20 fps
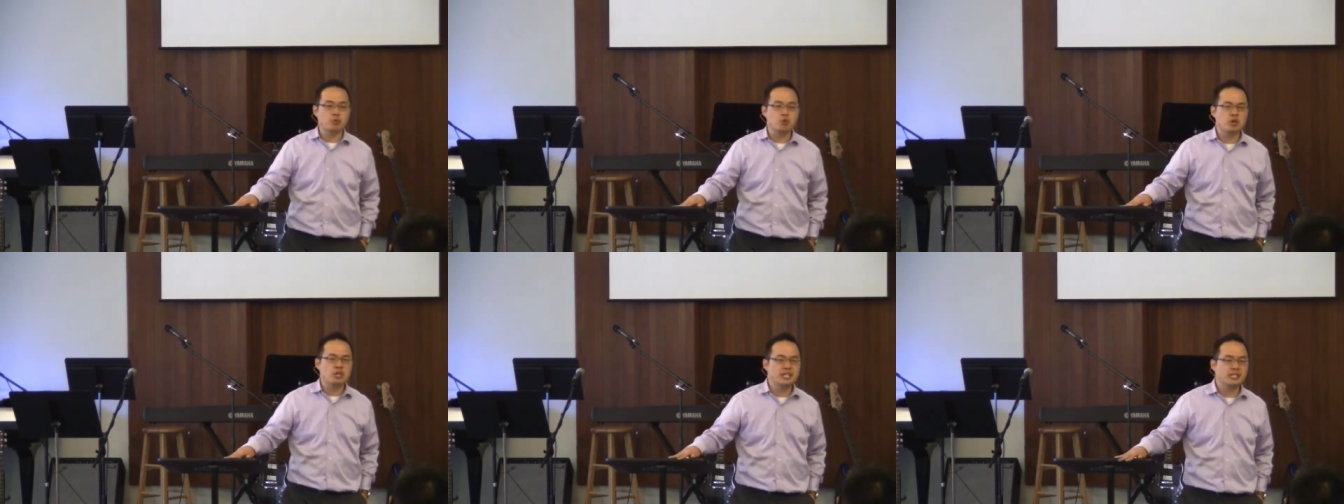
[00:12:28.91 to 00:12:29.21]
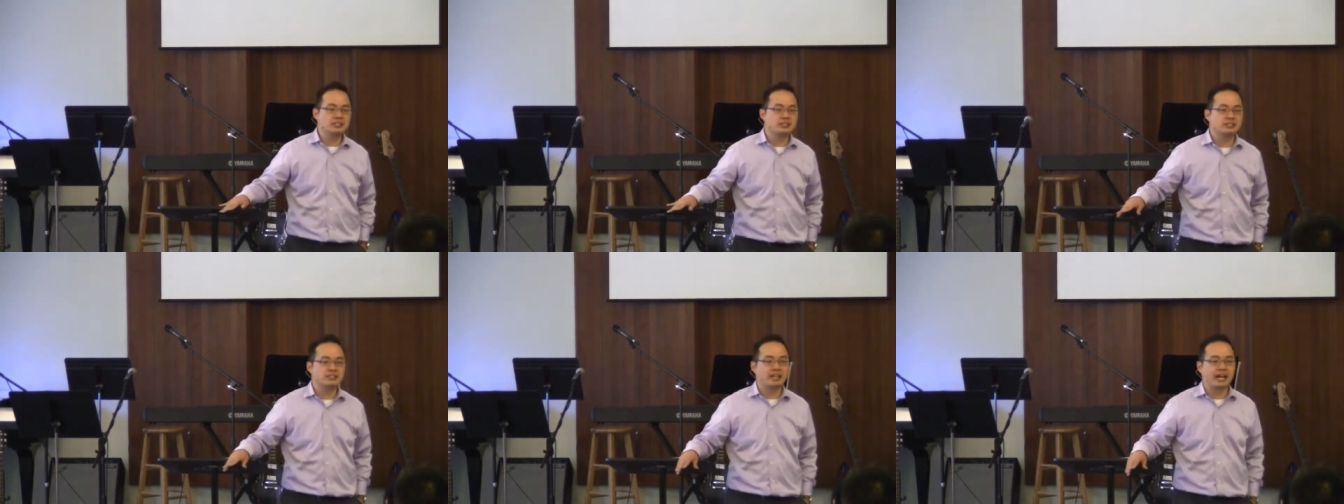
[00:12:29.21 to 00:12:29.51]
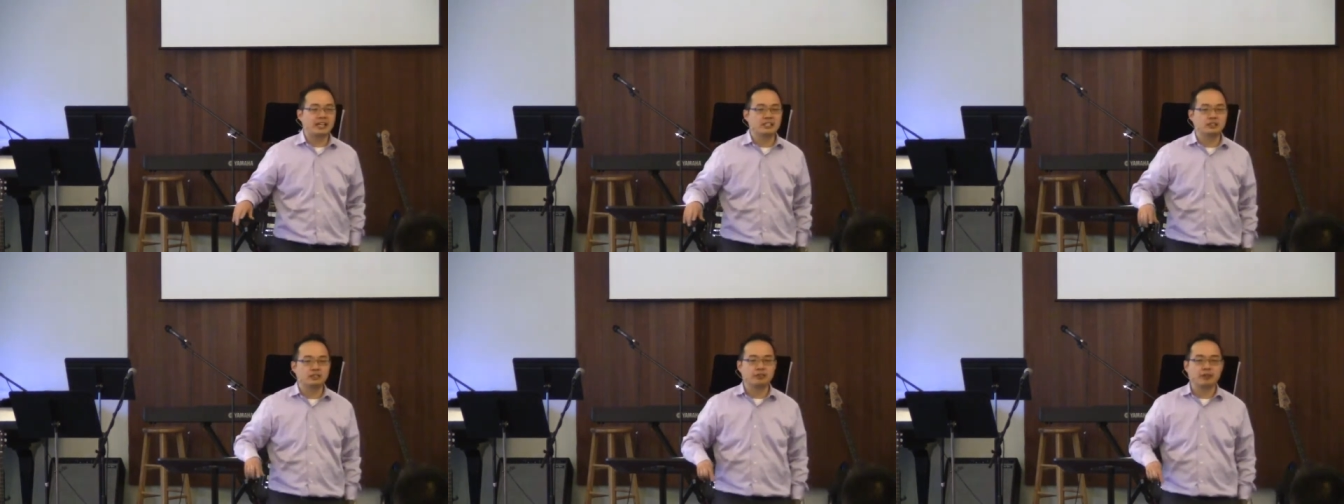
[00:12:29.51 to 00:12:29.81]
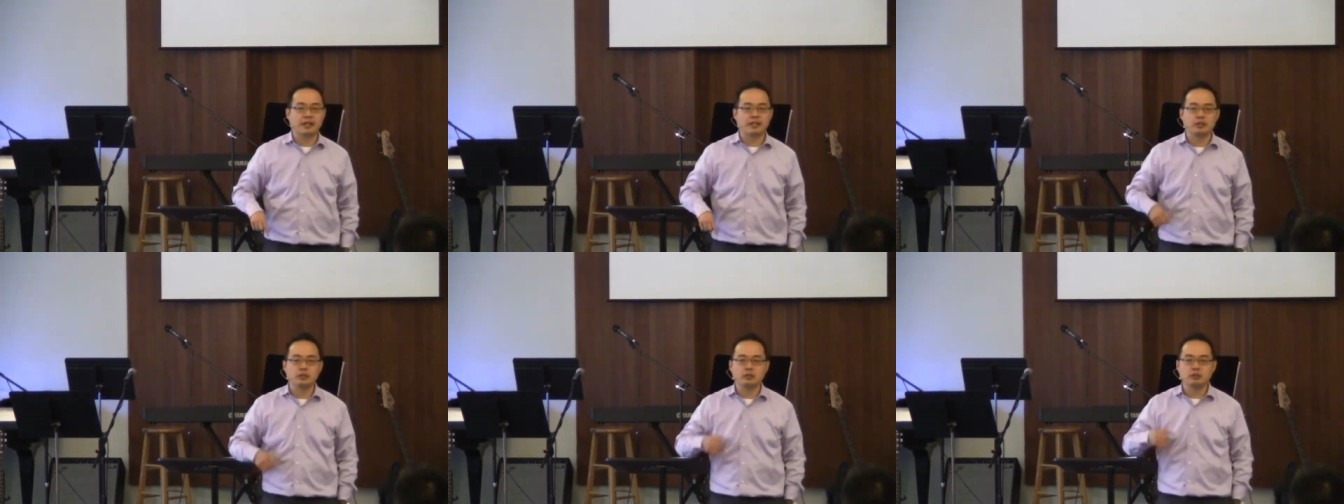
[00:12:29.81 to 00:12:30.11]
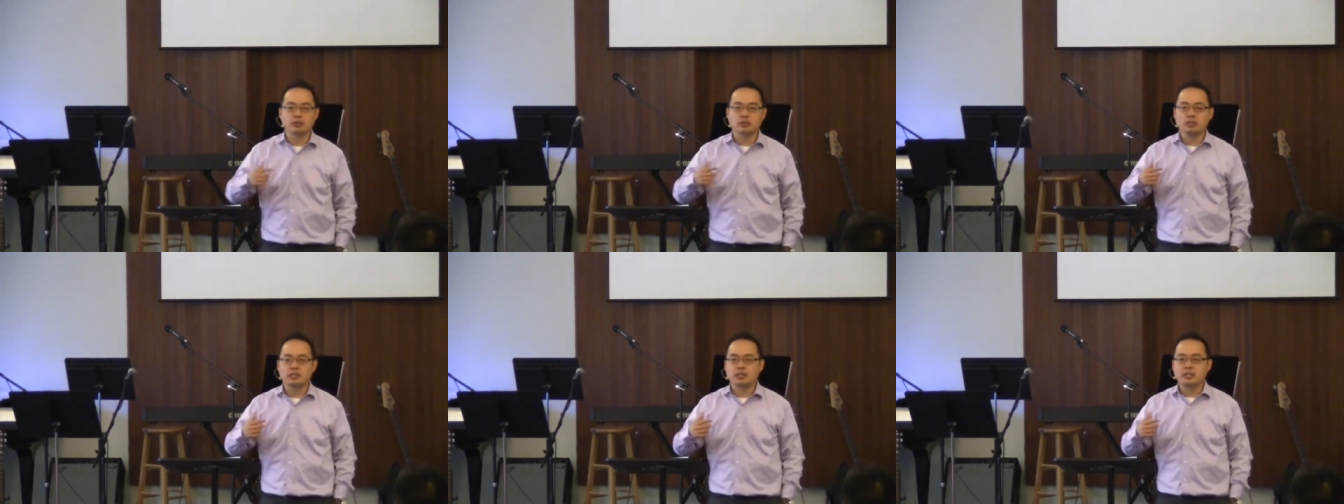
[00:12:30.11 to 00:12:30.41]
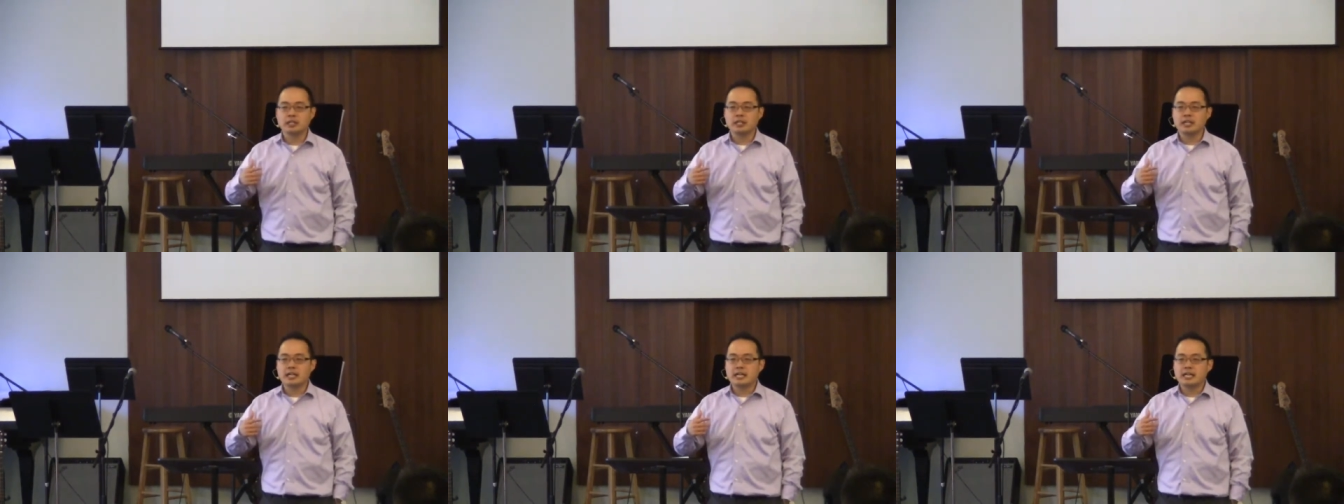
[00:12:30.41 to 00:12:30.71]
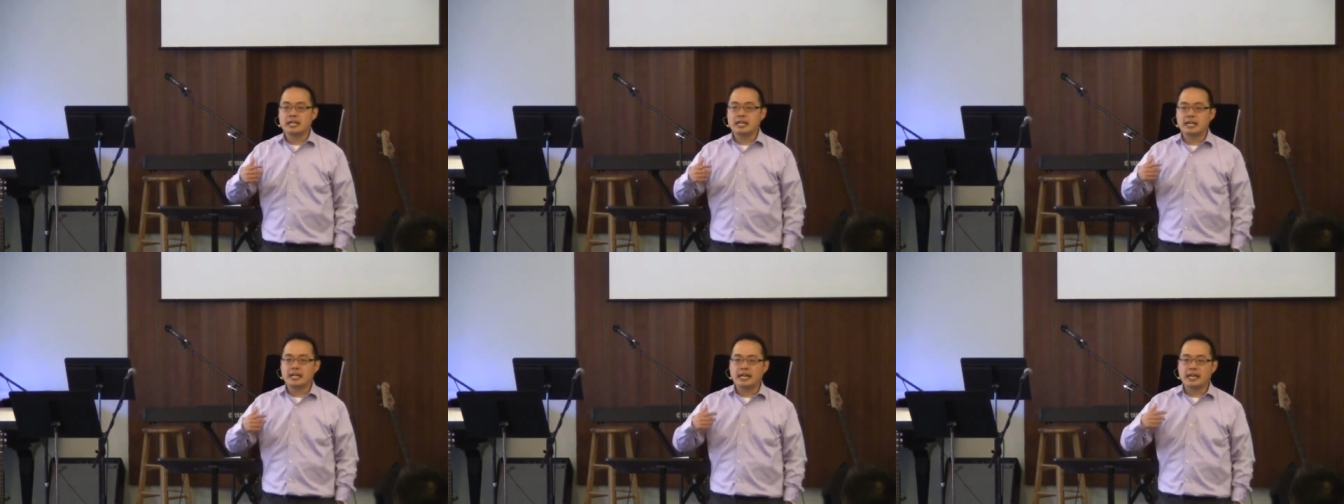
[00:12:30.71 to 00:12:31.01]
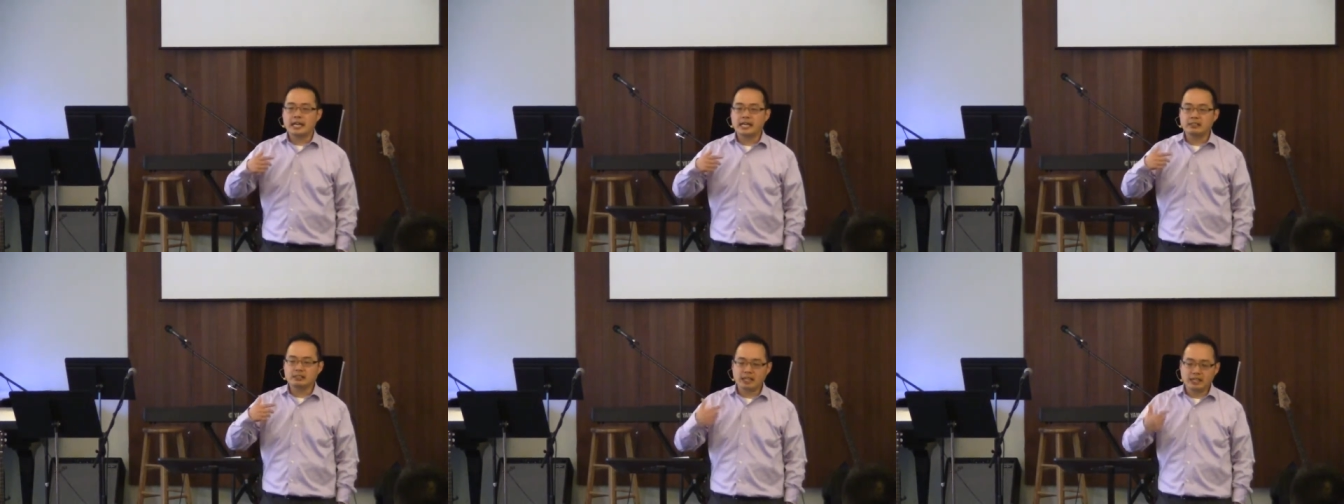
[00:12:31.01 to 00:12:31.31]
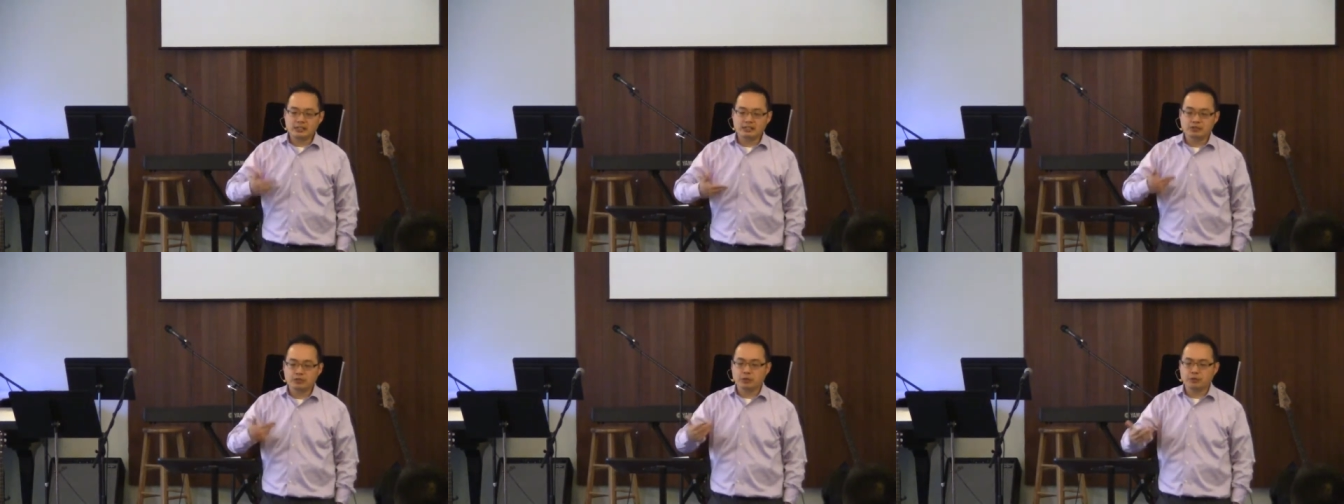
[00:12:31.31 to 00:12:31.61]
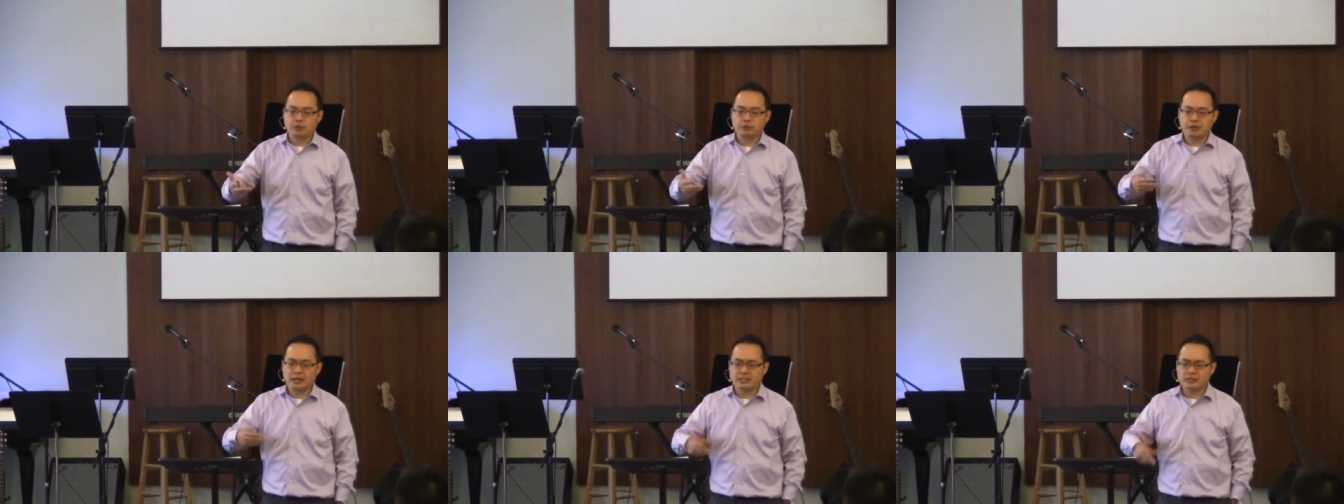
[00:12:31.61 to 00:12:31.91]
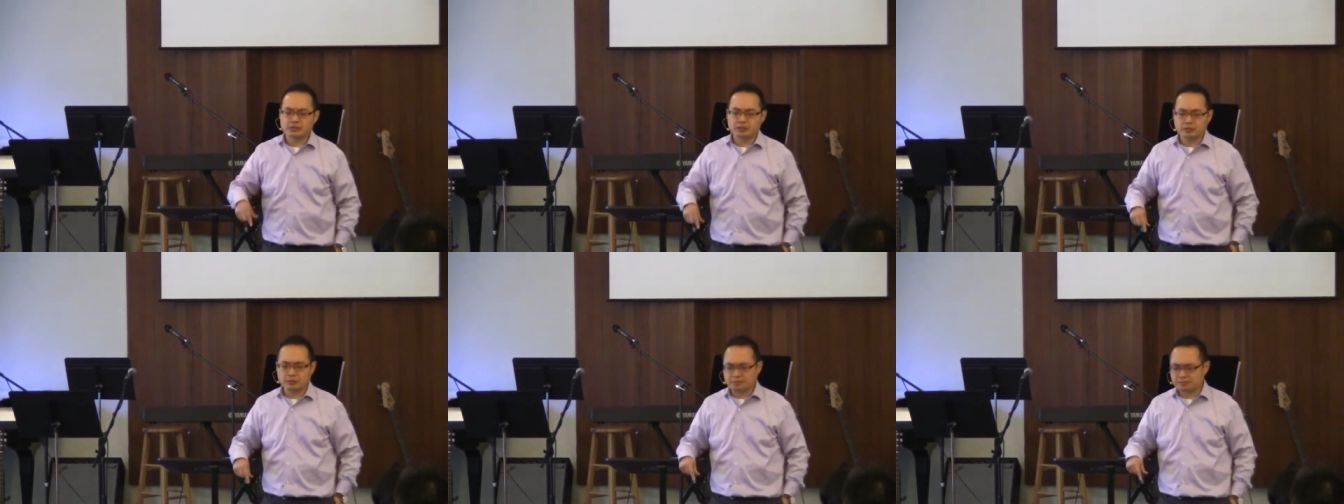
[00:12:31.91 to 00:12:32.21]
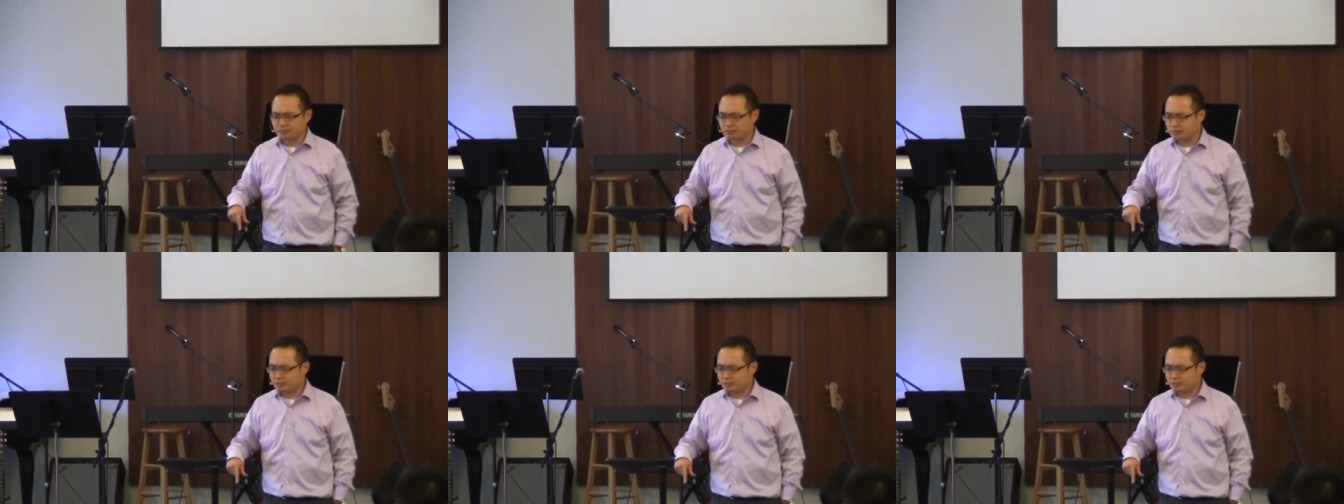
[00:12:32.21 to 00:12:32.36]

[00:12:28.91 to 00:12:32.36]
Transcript: Would it satisfy you? And, and so, friends,